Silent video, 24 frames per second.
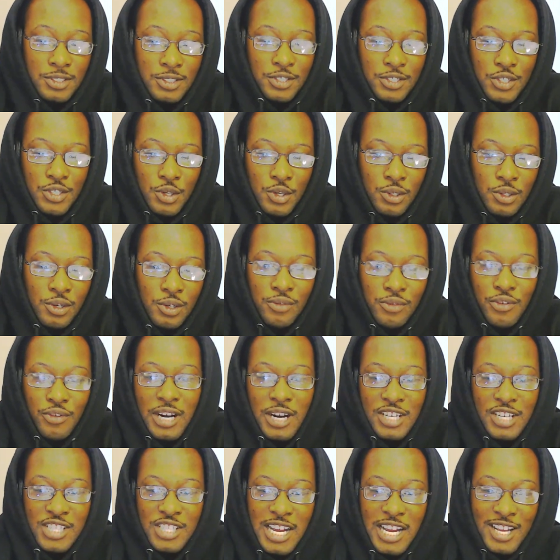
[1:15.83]
little
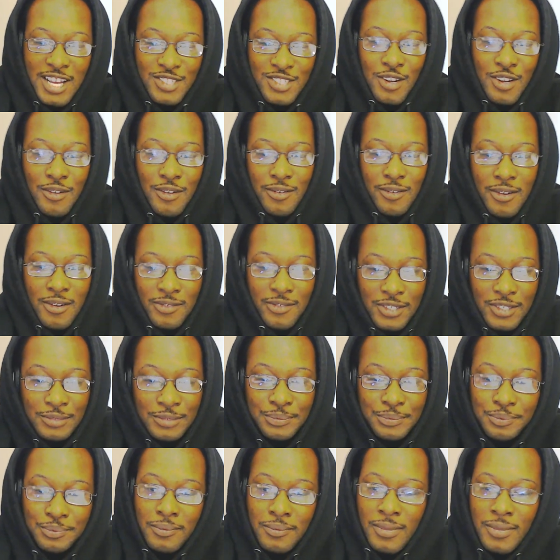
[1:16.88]
franchise off of it.
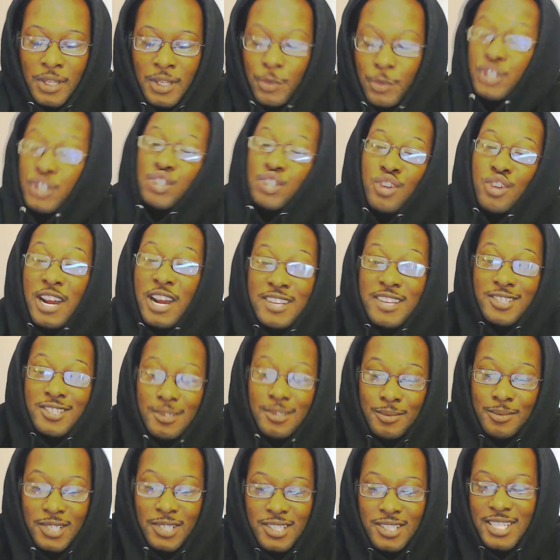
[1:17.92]
Which is
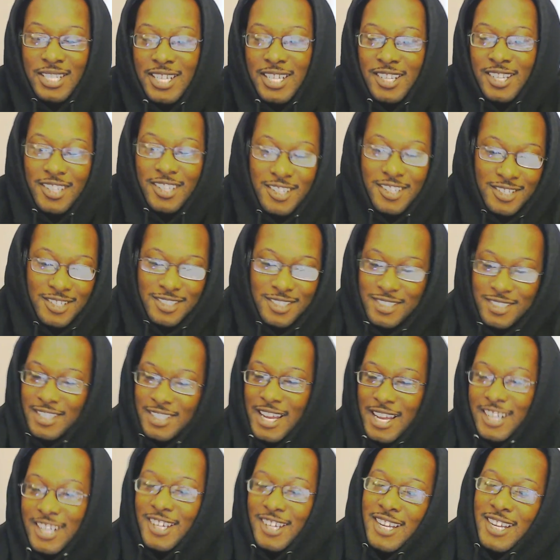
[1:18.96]
crazy because that nigga
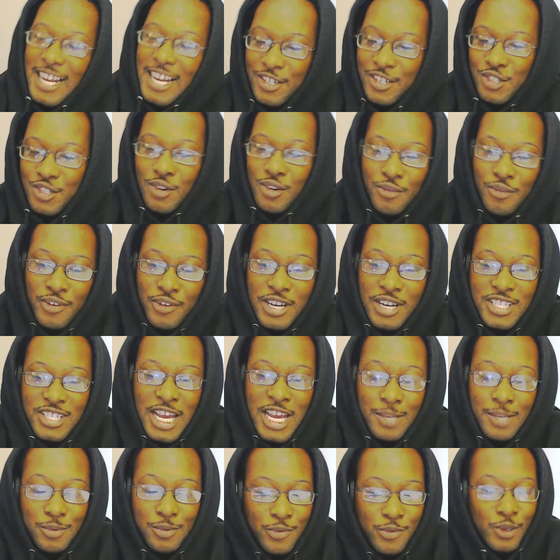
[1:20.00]
got his own
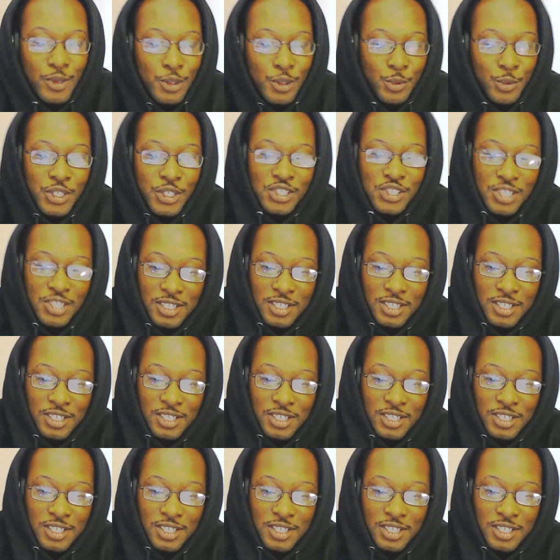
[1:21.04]
franchise before Luigi